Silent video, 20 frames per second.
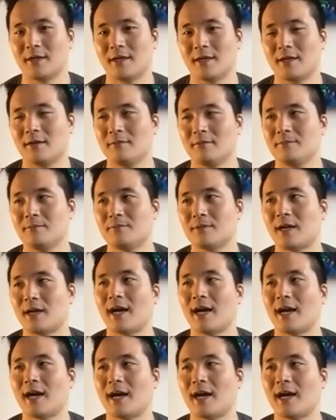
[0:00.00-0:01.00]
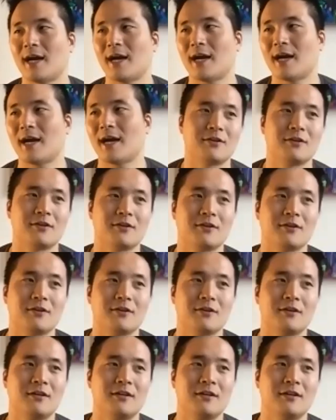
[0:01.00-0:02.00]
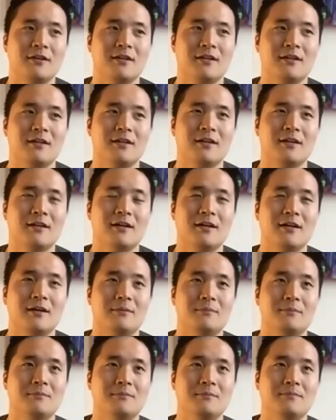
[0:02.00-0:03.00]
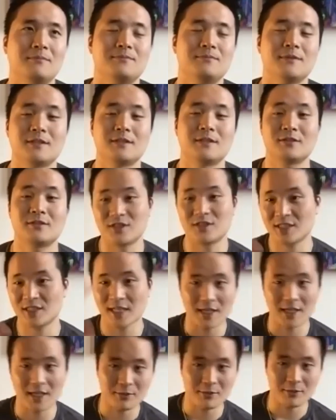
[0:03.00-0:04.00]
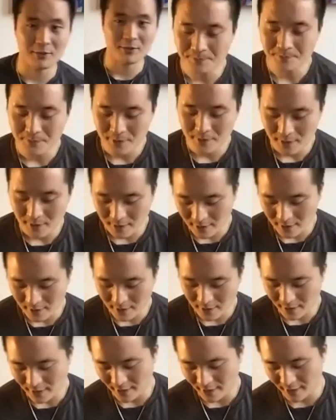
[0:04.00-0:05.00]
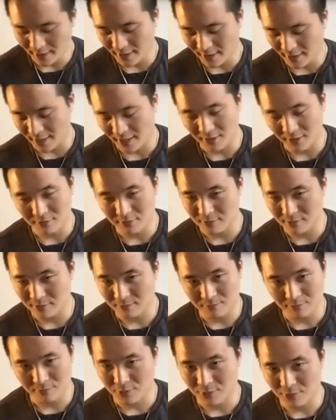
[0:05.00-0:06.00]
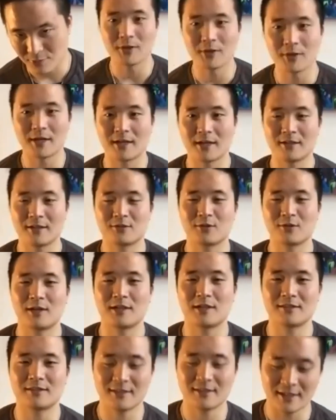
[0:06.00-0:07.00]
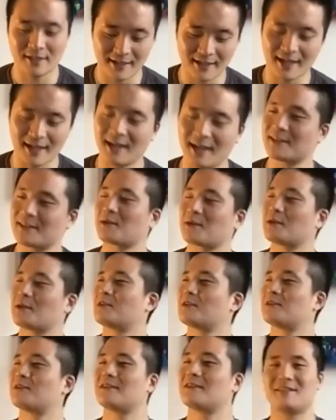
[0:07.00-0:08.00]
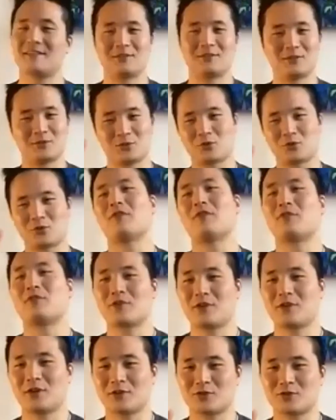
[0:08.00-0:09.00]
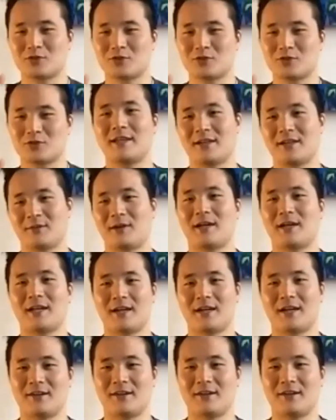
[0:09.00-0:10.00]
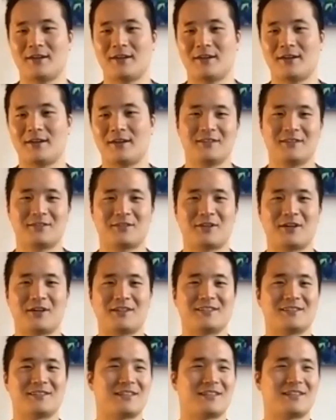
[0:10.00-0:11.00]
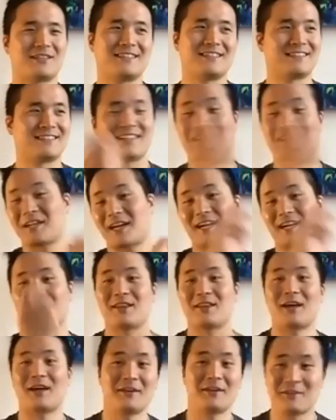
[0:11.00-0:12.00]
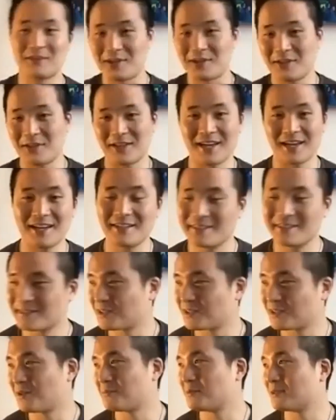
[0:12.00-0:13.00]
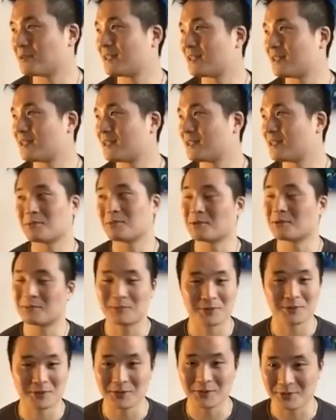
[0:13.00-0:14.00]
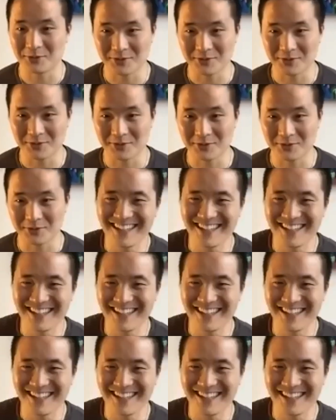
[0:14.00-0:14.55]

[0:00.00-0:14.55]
I had a birthday party here. This is in January though. And then I got pretty inebriated. So I just said, hey guys, I'm gonna draw for y'all straight up right here, right now. So I just did it kind of live and all that. So, but that's how it was produced, you